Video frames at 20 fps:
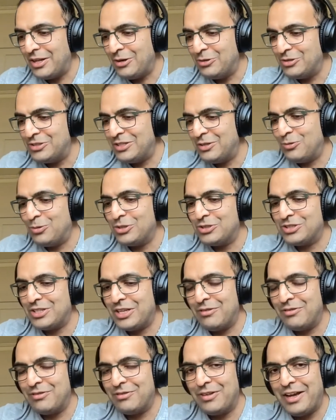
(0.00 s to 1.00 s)
Lucy was
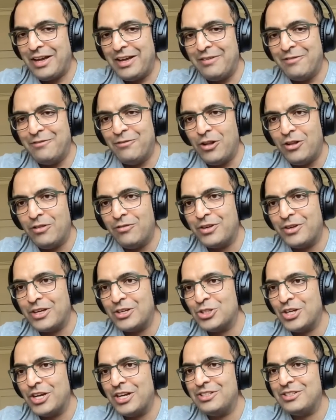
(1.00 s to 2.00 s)
evolving
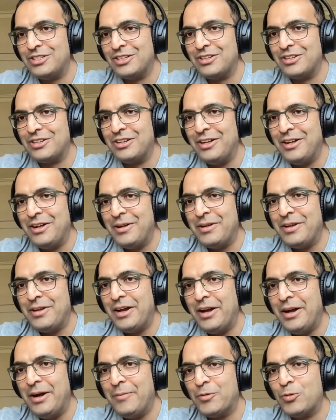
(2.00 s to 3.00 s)
and changing.
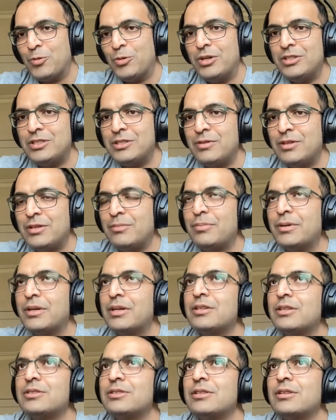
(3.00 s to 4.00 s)
Um, what are some of the
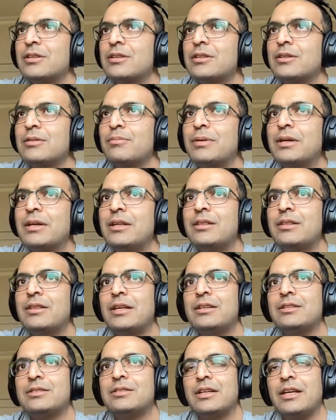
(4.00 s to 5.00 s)
biggest the bigger
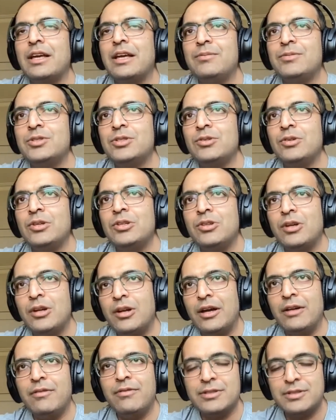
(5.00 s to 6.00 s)
things that came to you in your
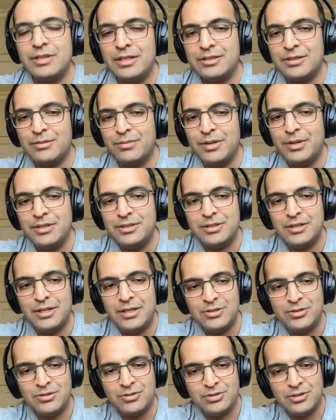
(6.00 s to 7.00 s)
life as, as a person
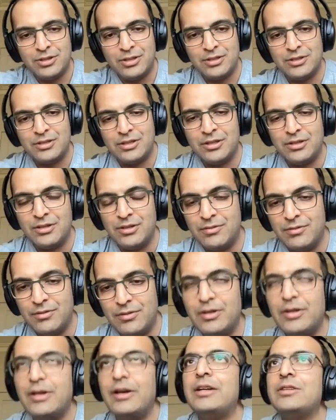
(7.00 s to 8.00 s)
as you started the
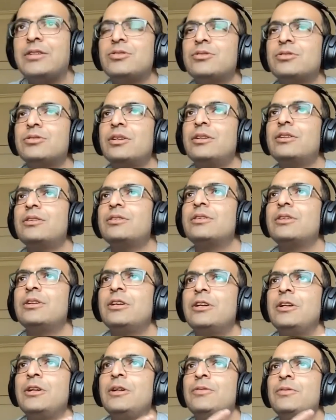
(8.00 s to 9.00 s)
as you started
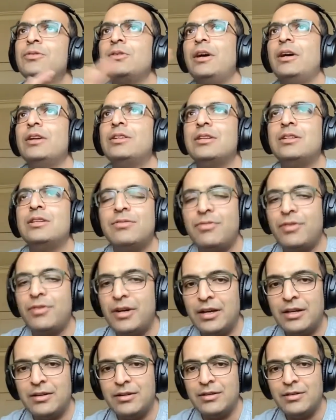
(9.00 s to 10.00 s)
to identify
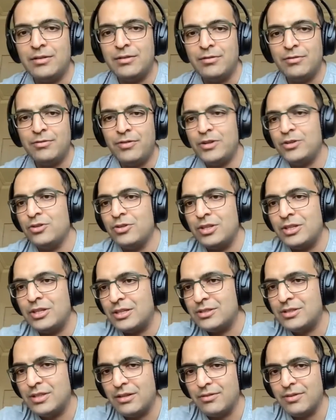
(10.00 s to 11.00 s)
and find your
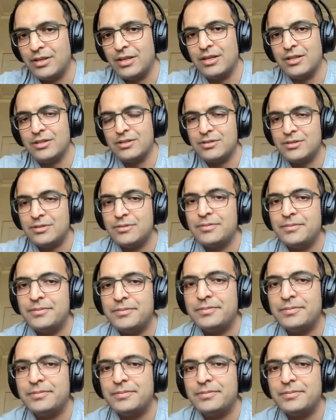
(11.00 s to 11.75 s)
authentic self? I guess.